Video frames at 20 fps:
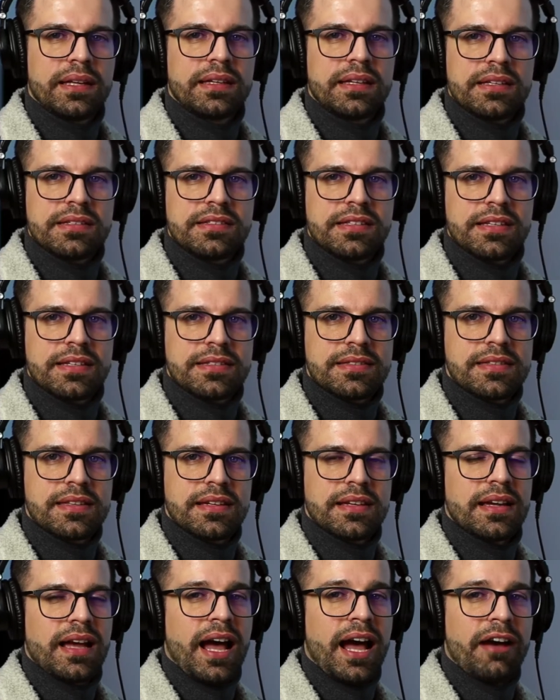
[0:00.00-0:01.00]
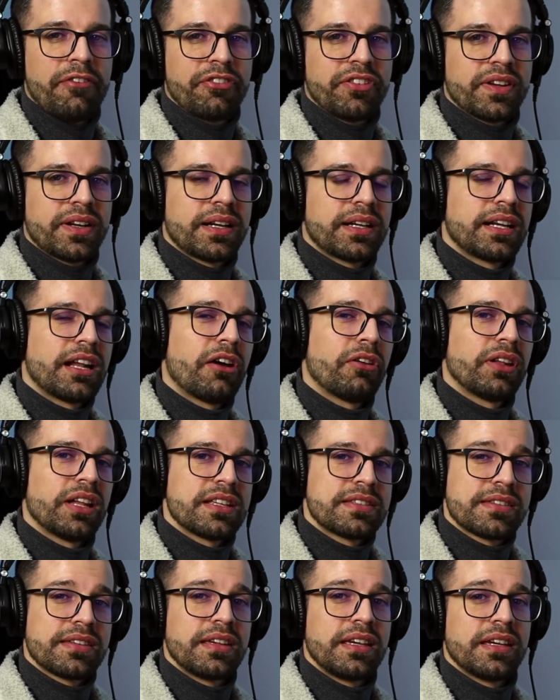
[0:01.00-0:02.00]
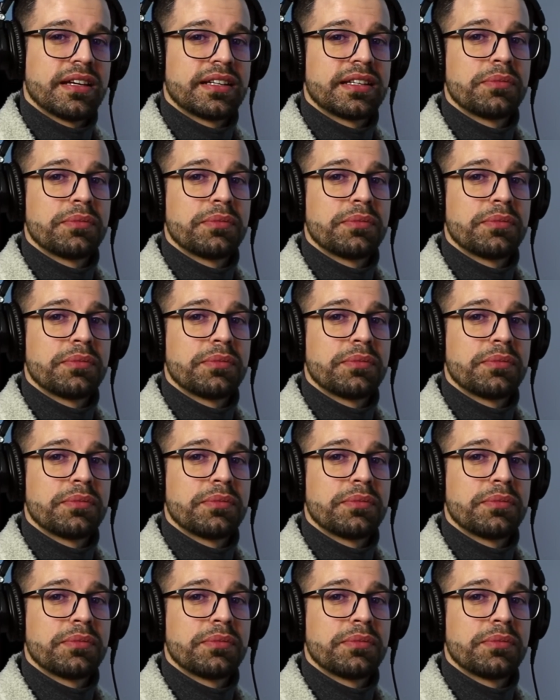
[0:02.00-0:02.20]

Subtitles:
this is the after. Now let's hear the